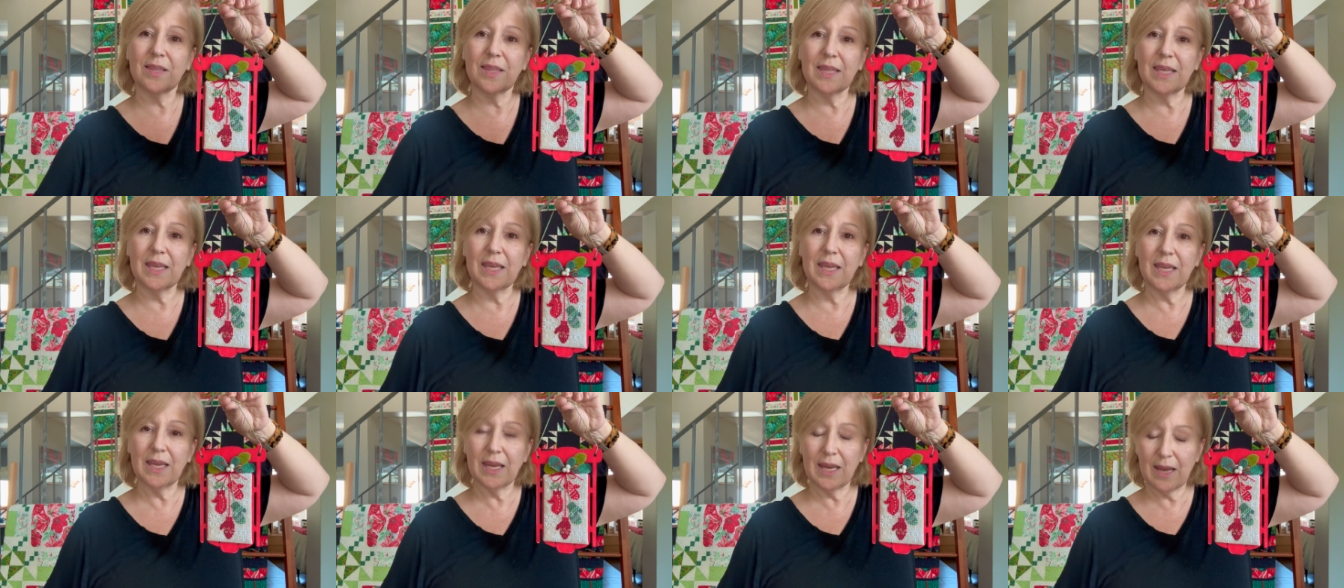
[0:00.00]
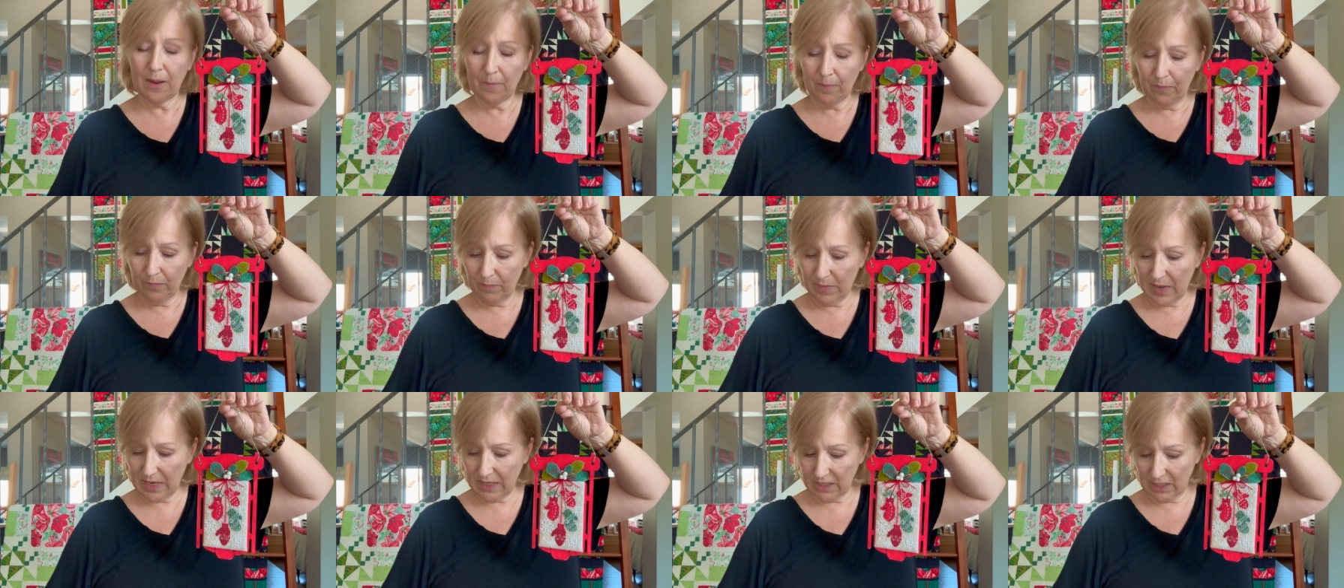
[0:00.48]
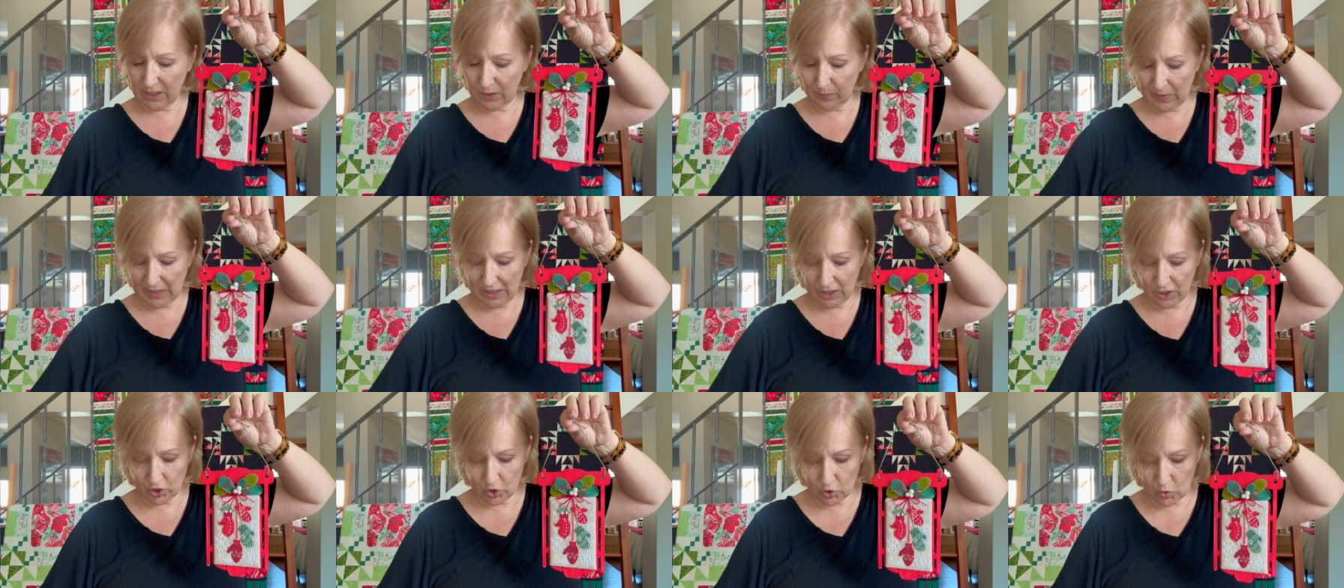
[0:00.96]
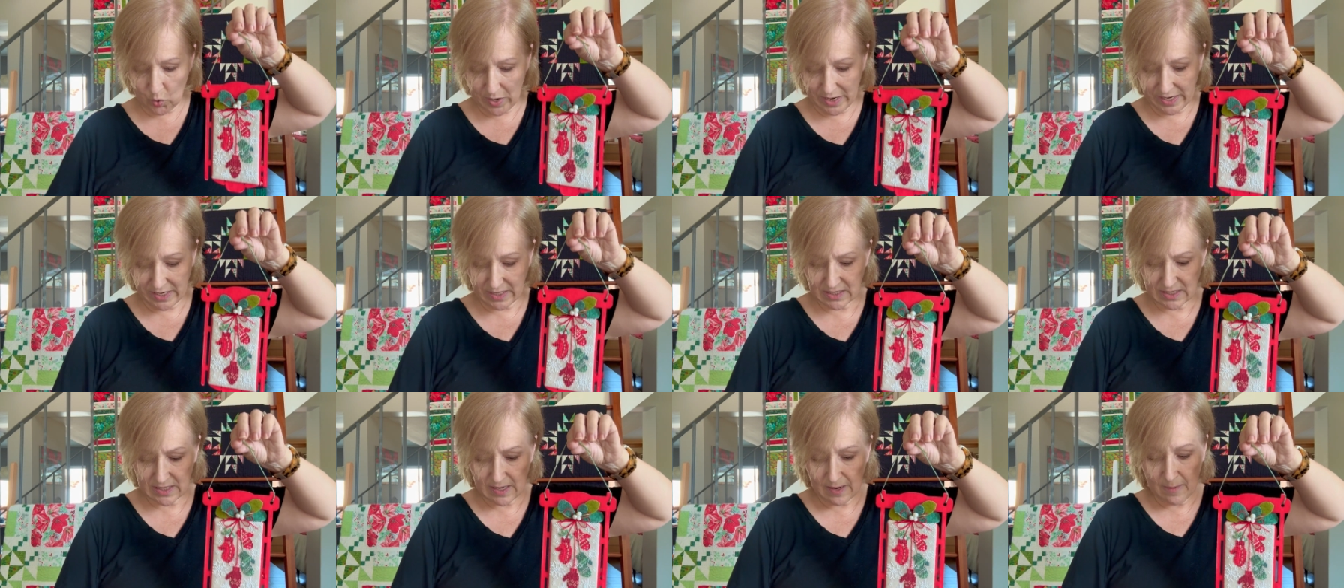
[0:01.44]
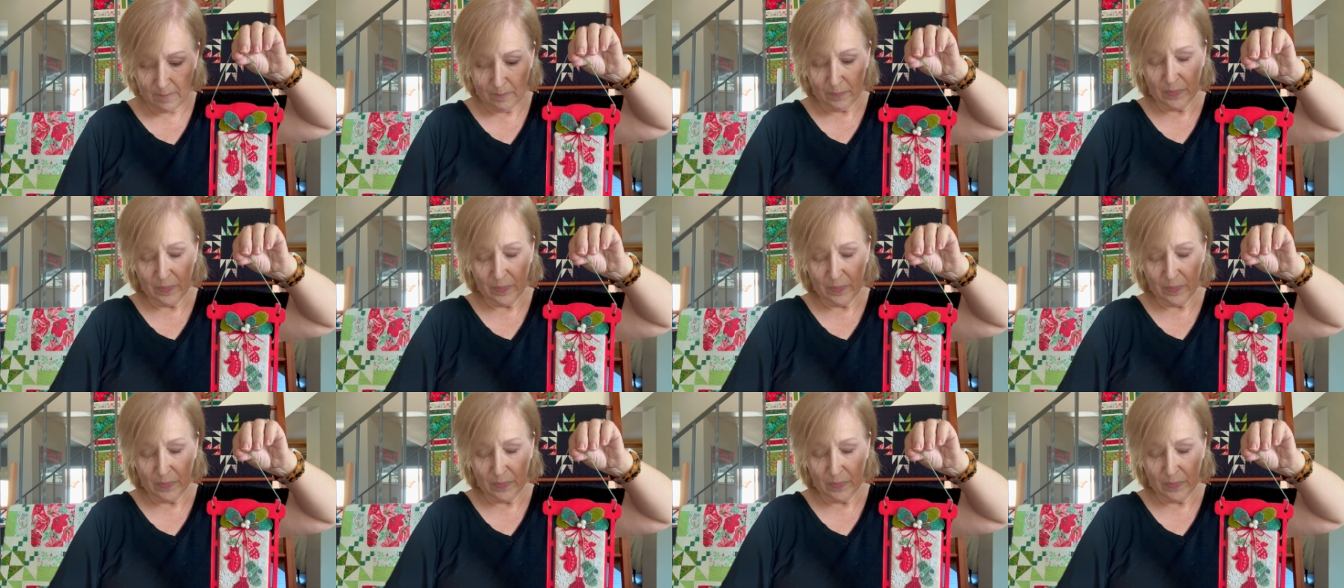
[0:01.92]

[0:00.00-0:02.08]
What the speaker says: the mittens being joined.